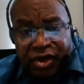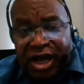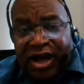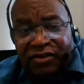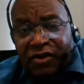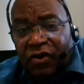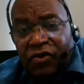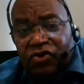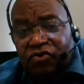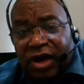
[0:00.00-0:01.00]
God
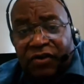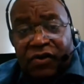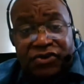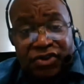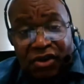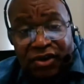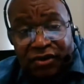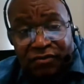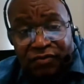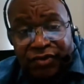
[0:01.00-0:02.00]
knows what goes on
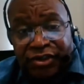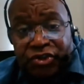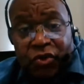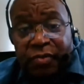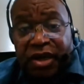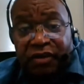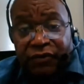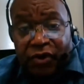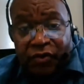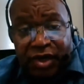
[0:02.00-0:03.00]
in so many of
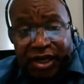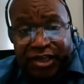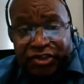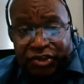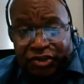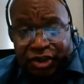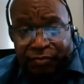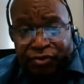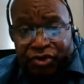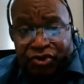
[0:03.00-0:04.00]
our
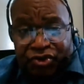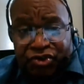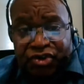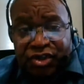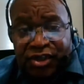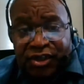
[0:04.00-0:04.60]
relationships.